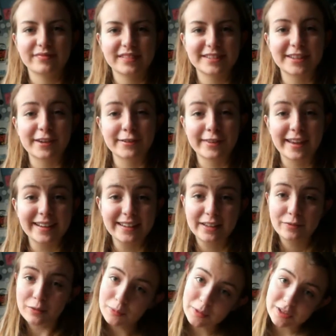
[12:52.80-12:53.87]
So thank you
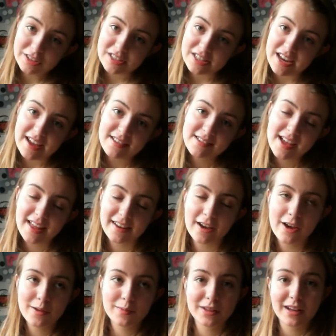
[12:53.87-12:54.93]
for watching, and
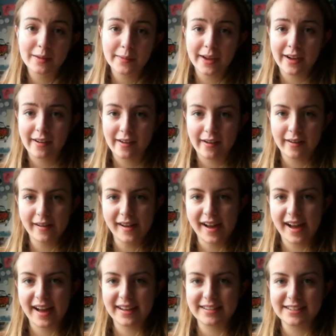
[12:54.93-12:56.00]
hope you like my art,
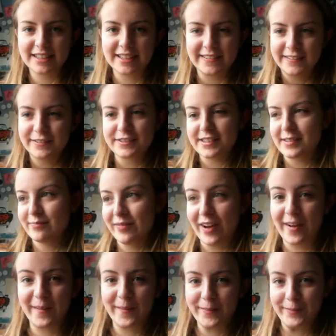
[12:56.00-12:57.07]
and you've seen my
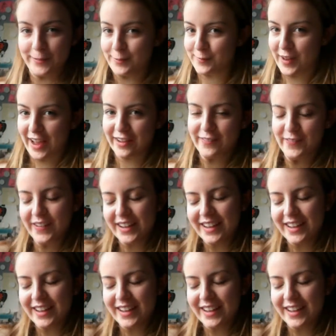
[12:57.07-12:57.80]
art room now.